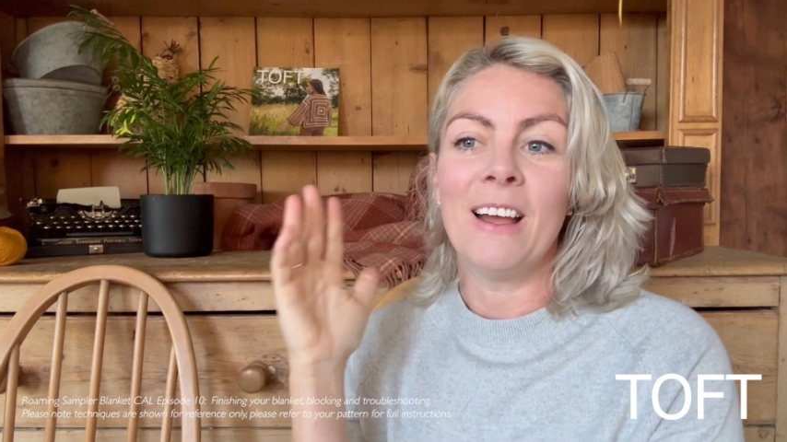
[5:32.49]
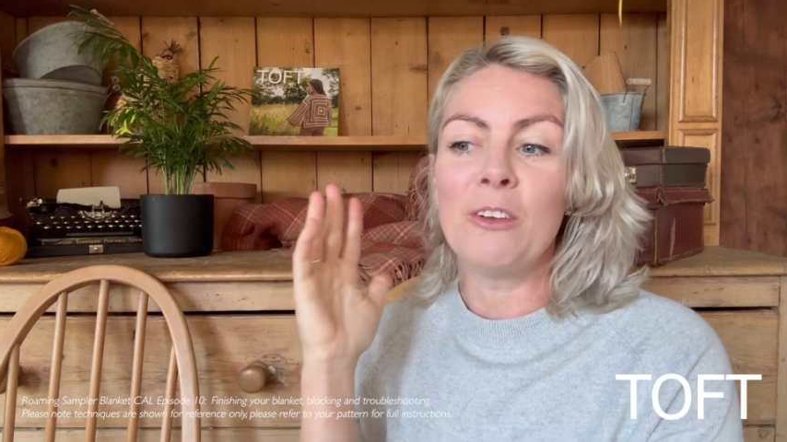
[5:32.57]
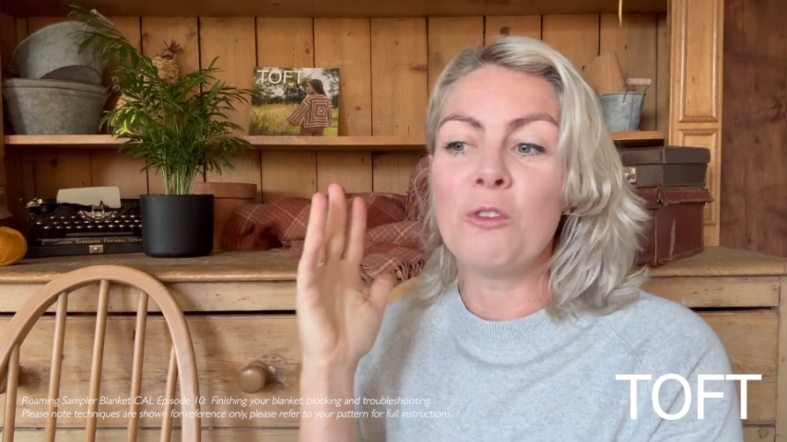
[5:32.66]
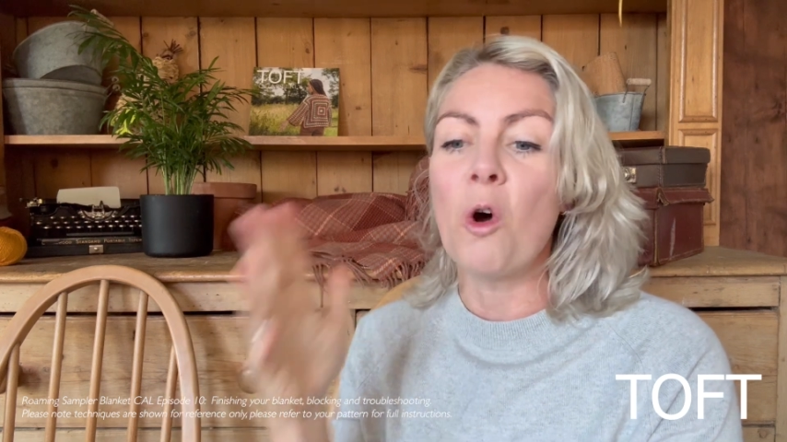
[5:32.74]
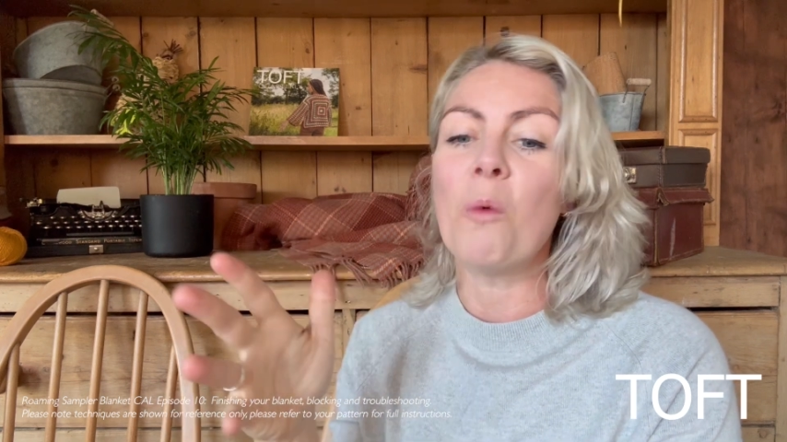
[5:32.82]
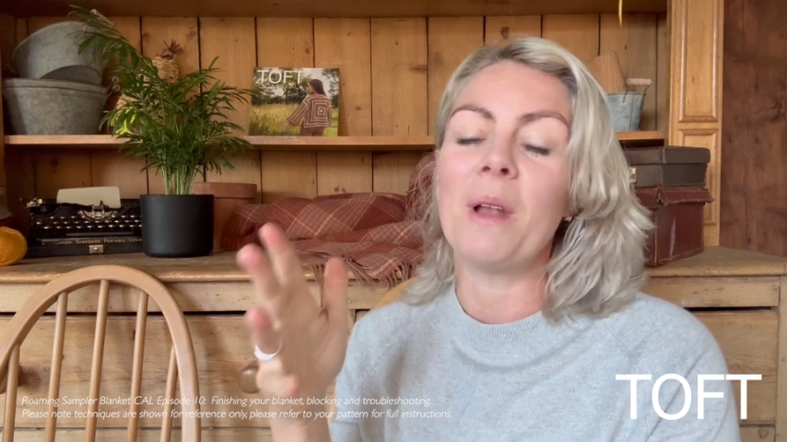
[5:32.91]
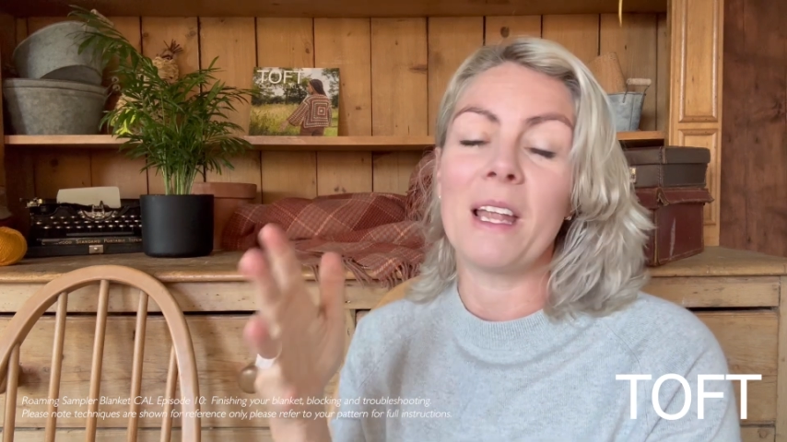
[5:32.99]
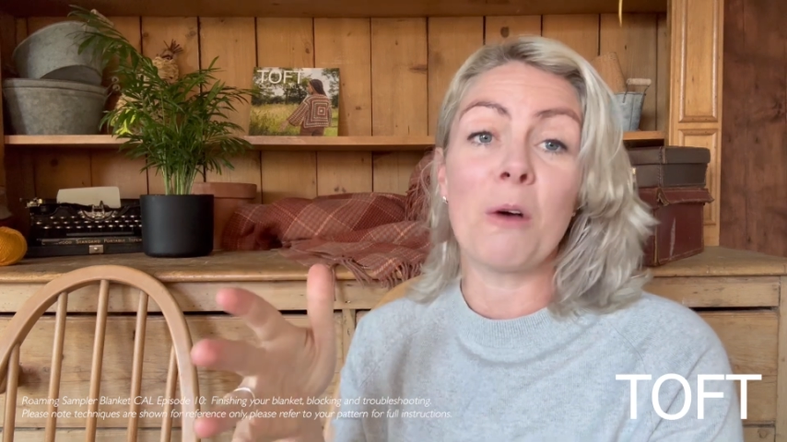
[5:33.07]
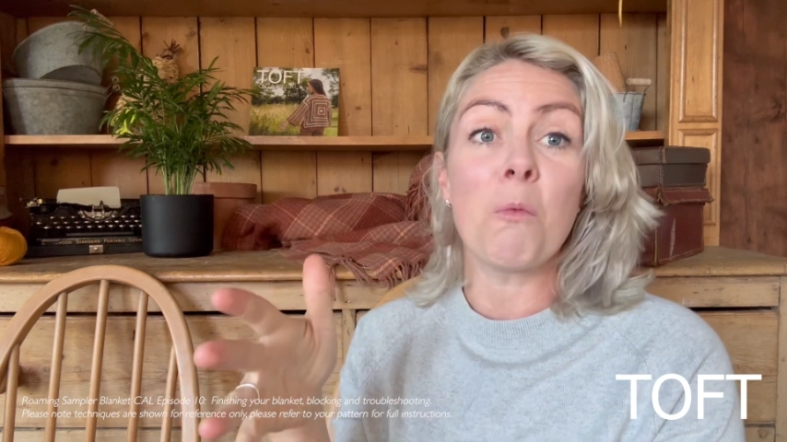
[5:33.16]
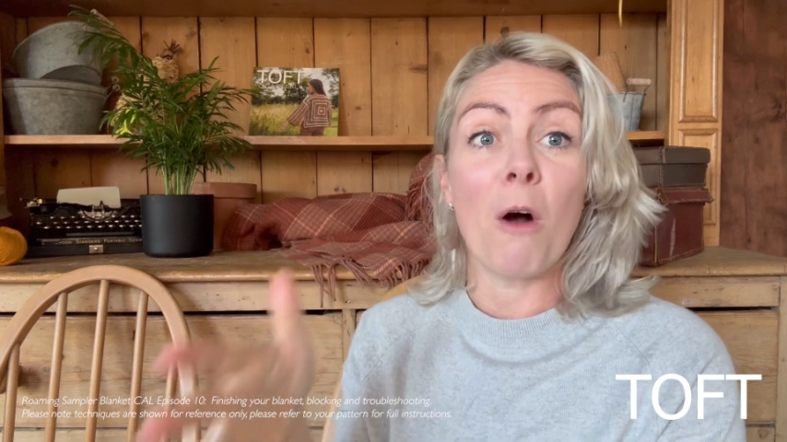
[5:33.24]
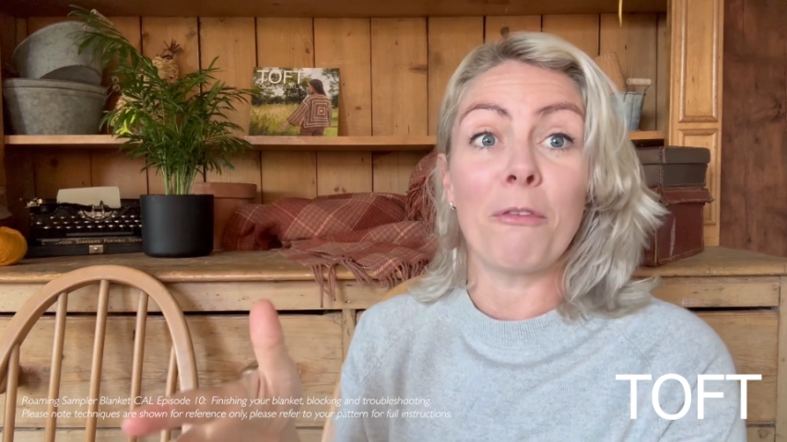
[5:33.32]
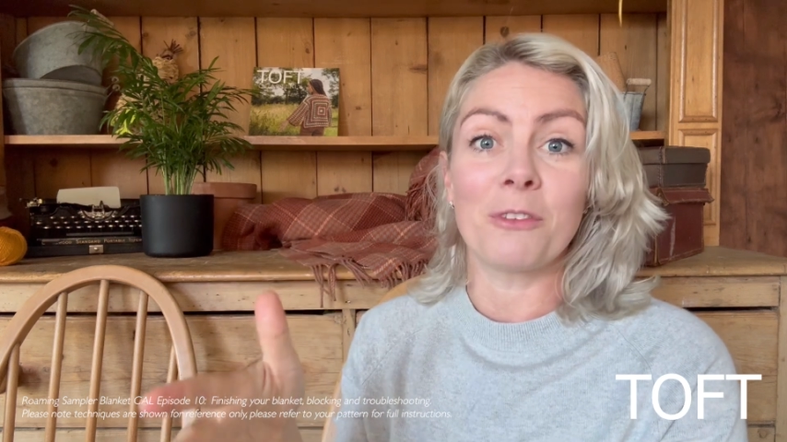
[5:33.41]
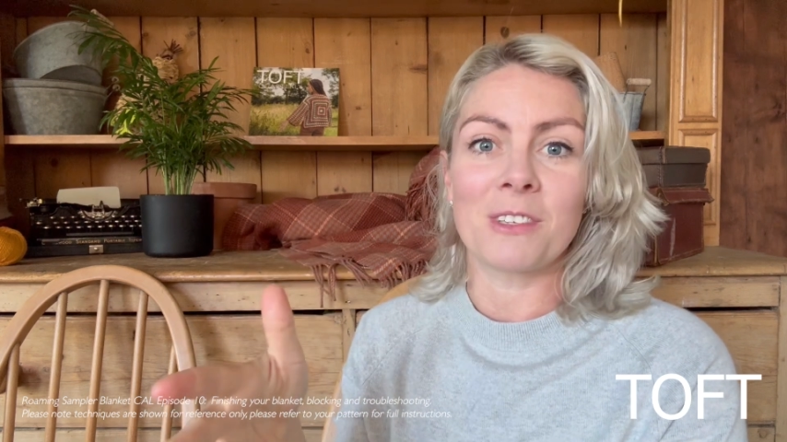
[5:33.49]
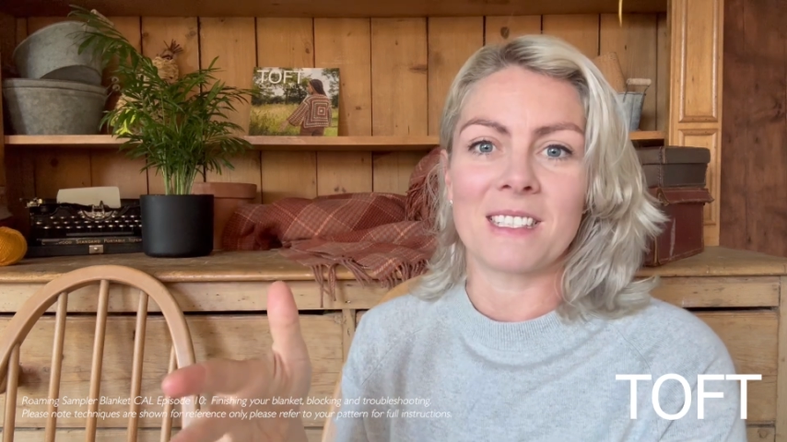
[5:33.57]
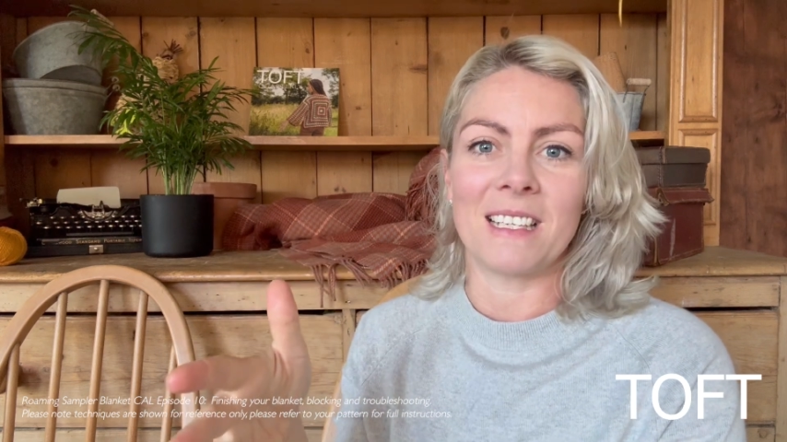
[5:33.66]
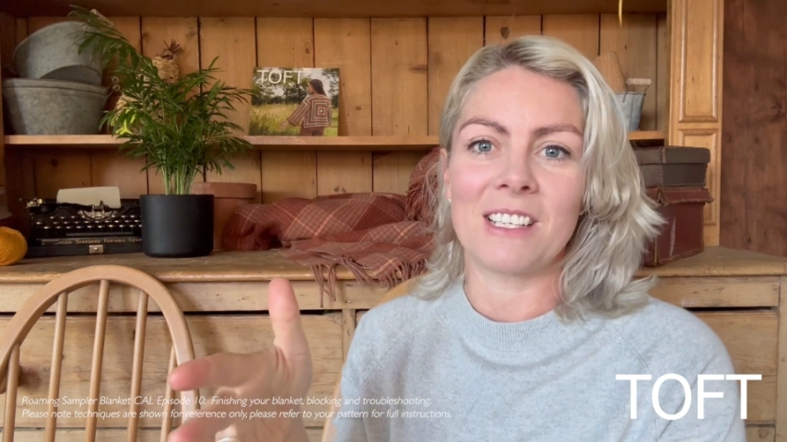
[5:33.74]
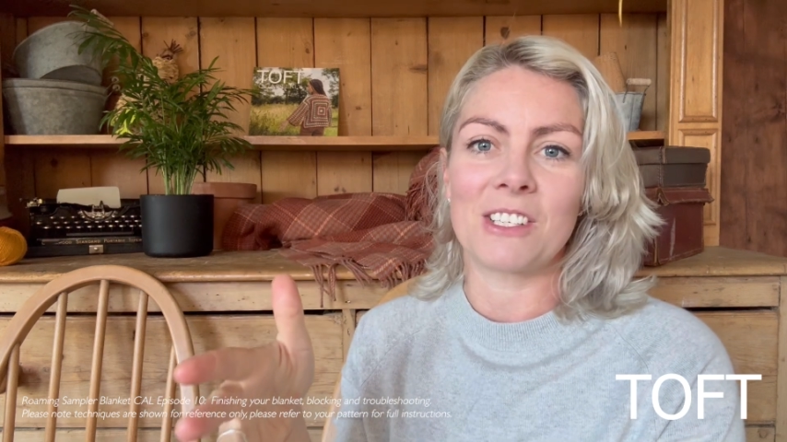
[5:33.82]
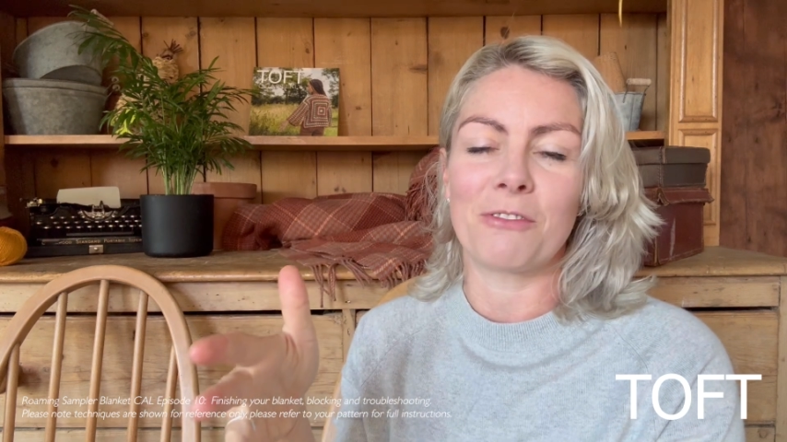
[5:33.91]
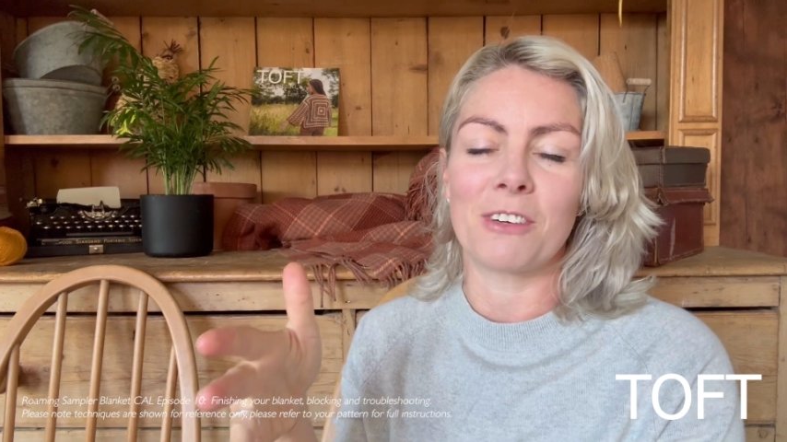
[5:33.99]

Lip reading: normally a waffle stitch,